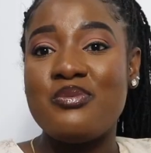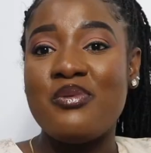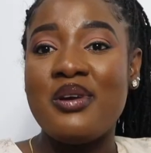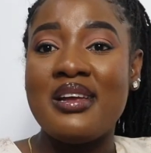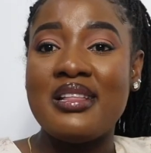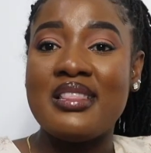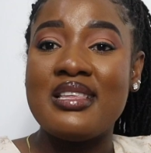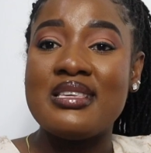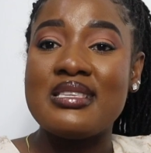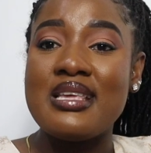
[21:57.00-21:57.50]

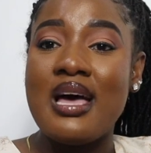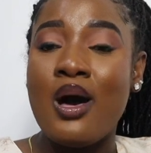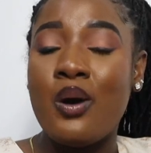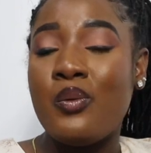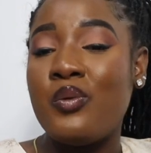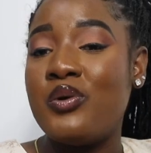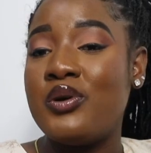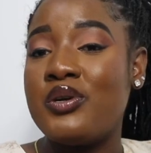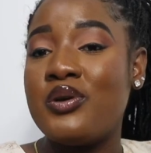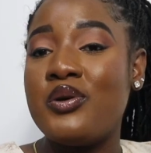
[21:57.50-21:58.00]
bring this
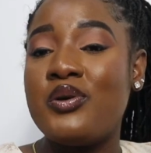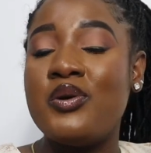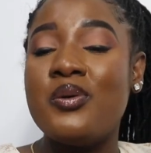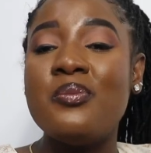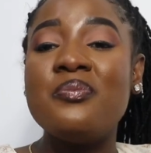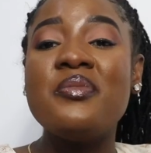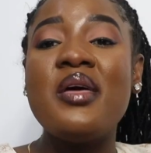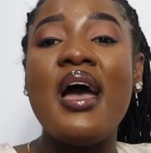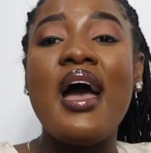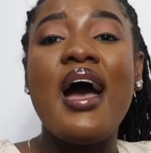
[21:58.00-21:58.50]
award
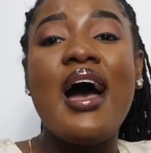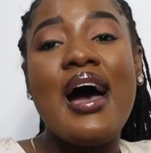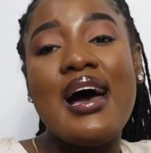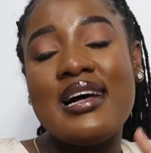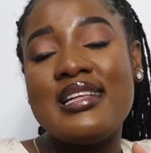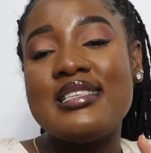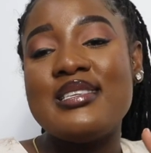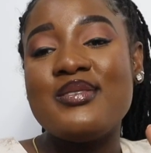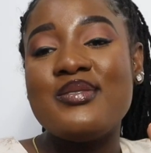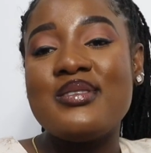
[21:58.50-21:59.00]
home.
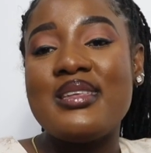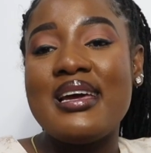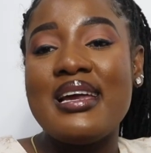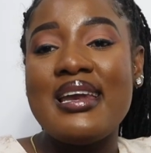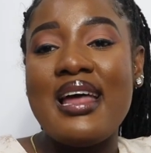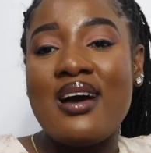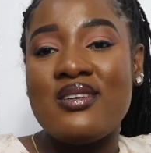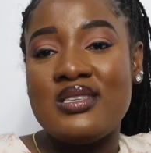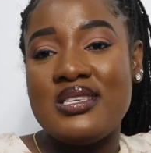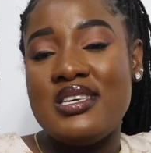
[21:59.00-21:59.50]
Until
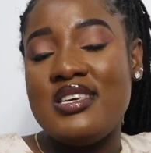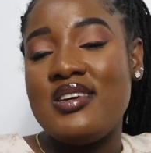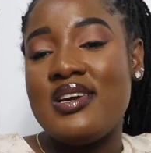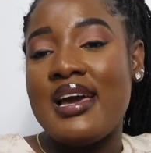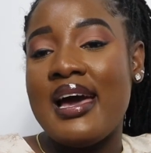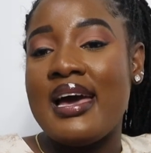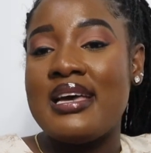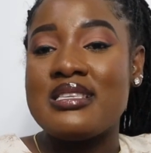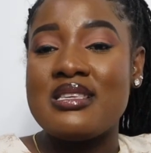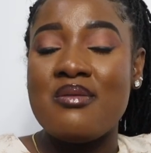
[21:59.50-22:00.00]
then, I'll see you
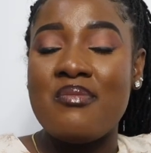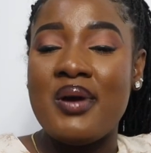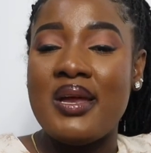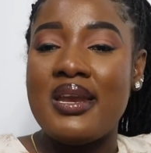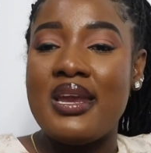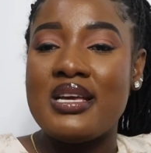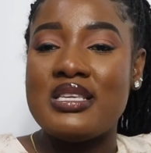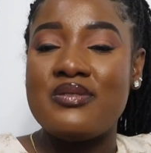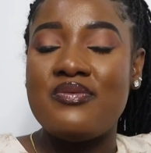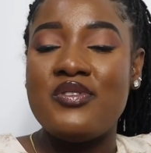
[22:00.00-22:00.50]
guys in my
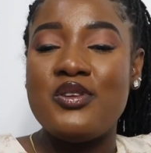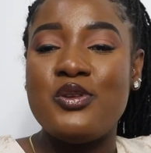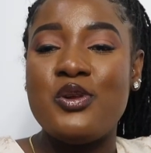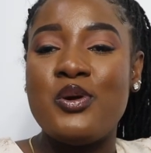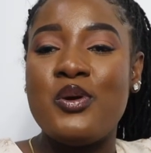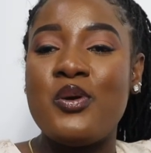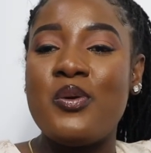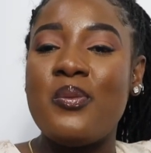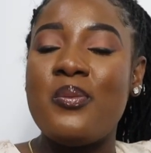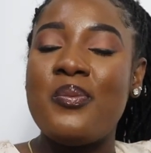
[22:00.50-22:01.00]
next
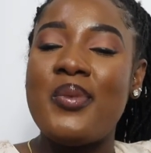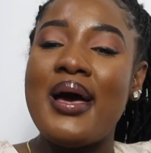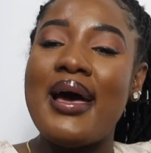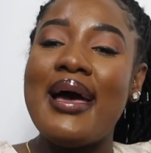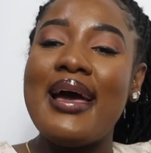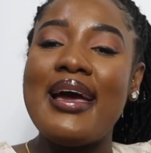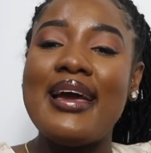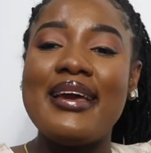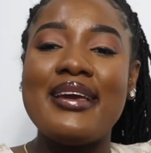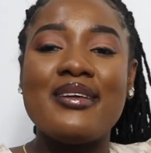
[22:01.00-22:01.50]
video.
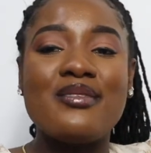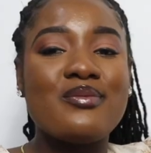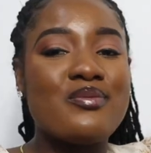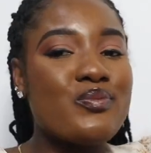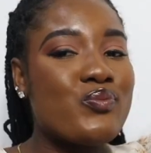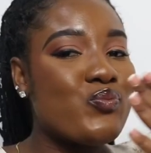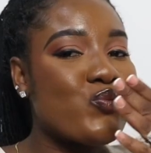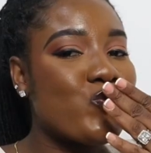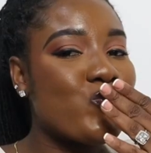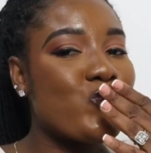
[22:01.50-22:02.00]

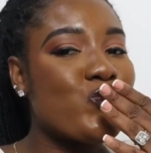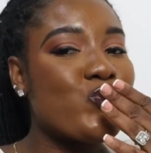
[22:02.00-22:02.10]
Bye.